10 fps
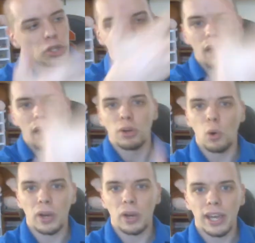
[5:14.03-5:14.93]
You have it
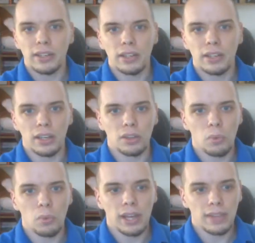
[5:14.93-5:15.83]
oriented in
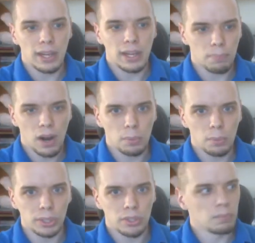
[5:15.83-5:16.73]
the way that it
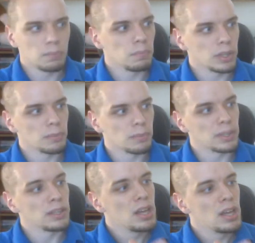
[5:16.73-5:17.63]
probably should, you know,
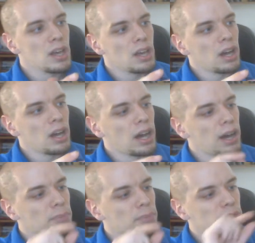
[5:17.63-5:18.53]
be.
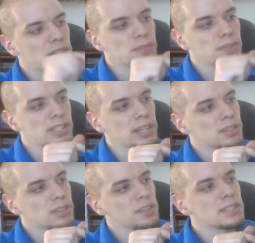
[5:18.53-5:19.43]
There's different
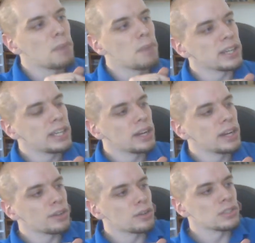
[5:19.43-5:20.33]
settings on this mic
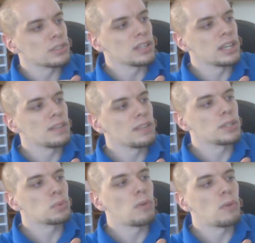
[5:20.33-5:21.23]
here. There's an
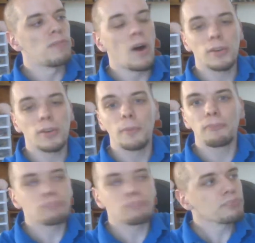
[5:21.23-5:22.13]
individual
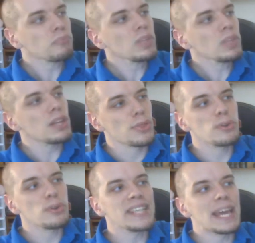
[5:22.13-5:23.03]
volume.
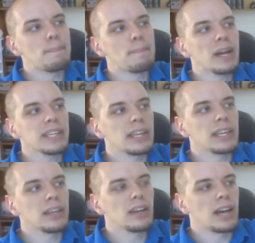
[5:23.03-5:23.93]
There is a mic
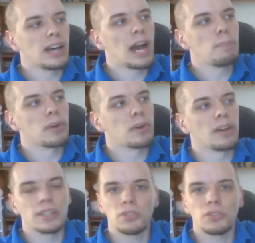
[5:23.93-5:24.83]
output on this.